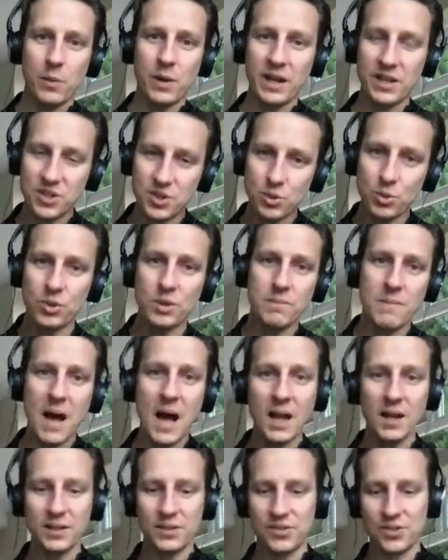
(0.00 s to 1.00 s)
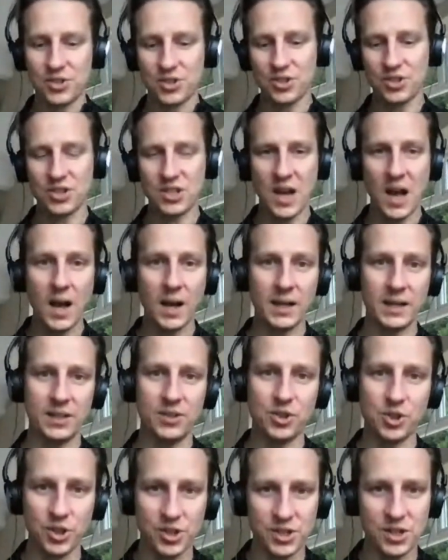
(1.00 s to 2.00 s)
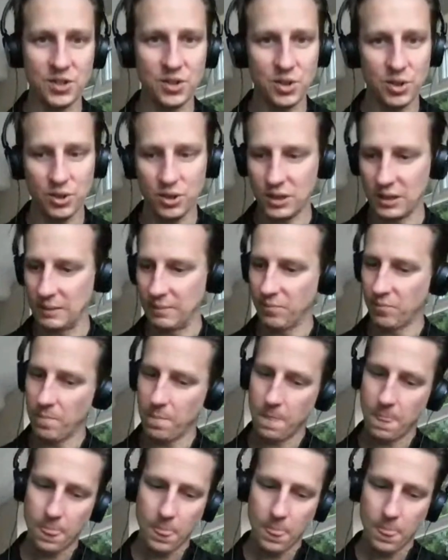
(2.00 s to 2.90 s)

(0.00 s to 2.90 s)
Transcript: When I saw the Marlins just targeting Justin Turner,